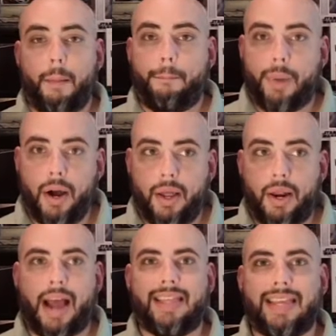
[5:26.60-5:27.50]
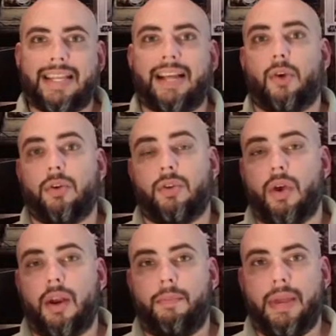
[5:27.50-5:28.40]
But I think that's also
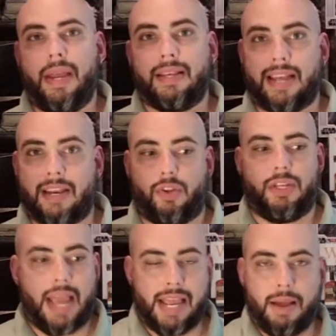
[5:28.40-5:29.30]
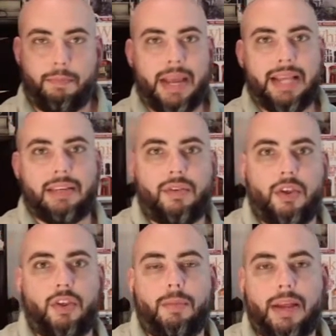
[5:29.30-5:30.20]
going to be essentially taking a piece of
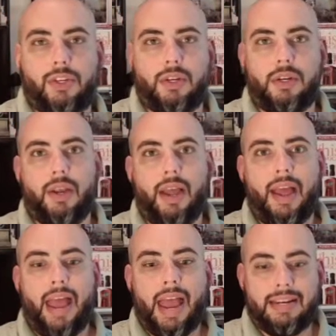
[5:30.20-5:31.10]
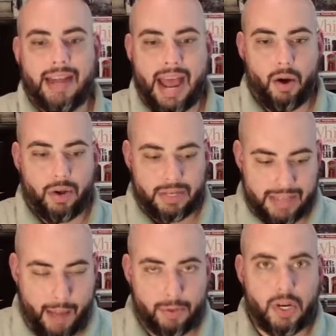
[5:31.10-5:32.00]
another dimension and now
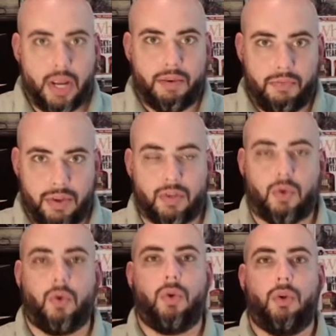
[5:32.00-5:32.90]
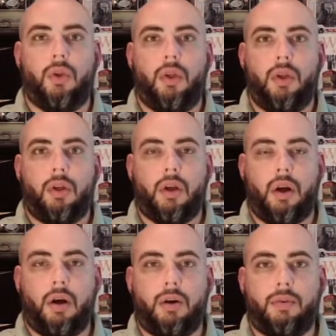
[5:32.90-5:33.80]
establishing a physical
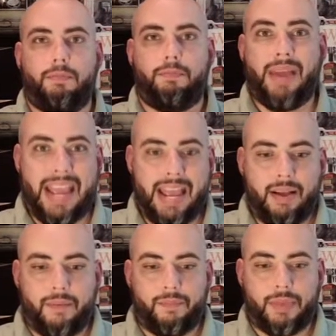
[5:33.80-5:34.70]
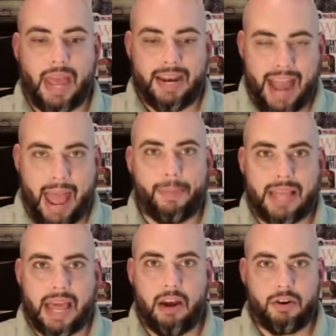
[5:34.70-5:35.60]
uh, being that inhabits
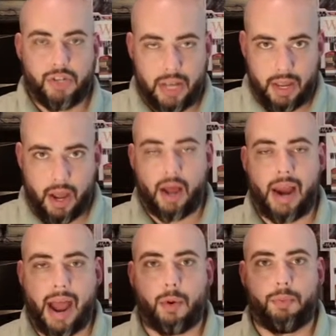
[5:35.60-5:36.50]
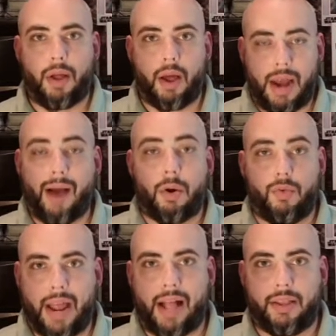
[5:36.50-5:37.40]
that energy on our on our
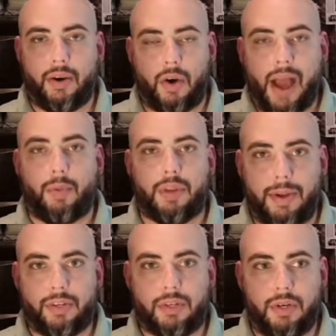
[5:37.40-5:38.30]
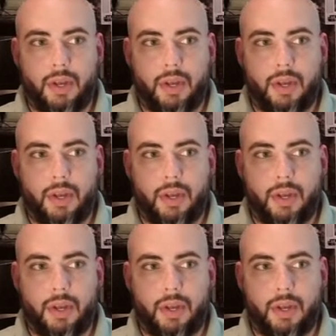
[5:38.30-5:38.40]
reality or our dimension,